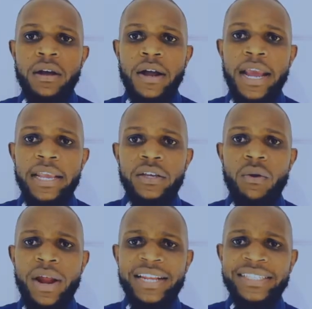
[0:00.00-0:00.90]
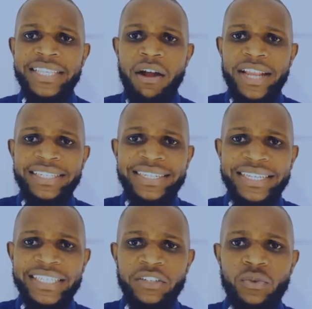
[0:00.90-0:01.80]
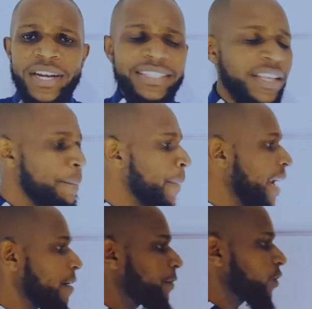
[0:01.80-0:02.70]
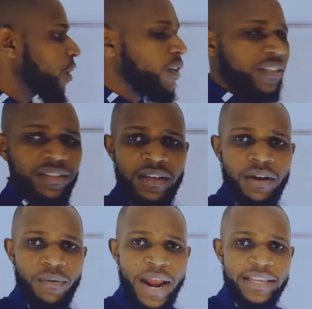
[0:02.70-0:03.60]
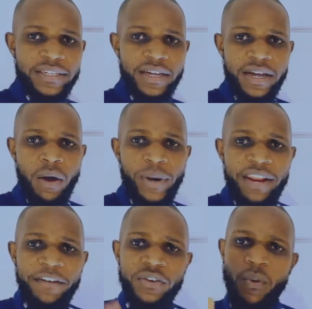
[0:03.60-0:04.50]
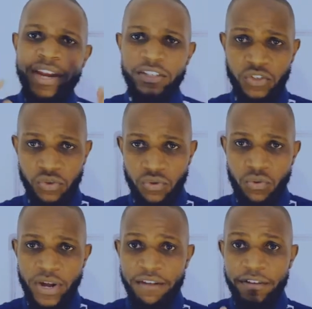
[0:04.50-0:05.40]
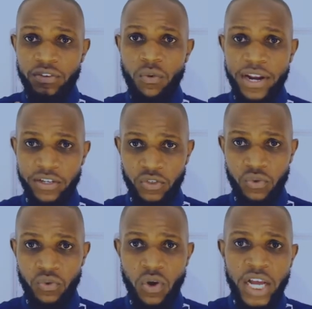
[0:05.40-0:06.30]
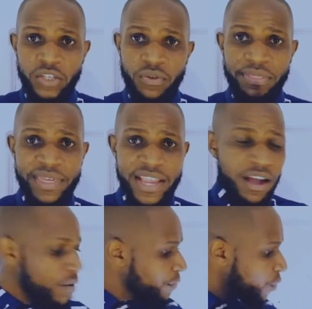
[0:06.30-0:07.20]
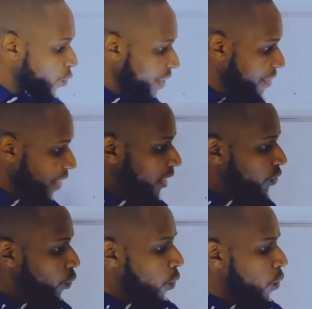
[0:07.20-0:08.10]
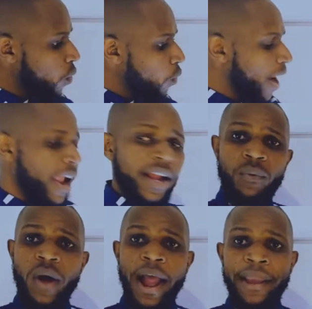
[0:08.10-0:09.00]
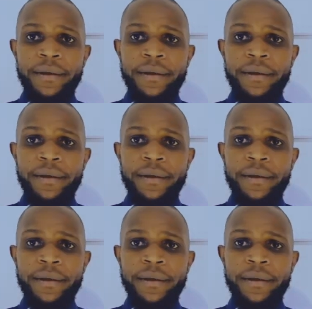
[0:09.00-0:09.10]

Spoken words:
Okay, you want to sell a t-shirt, you want to sell a pair of socks, right? Whatever you want to do, you're thinking of three things: who, where, and why.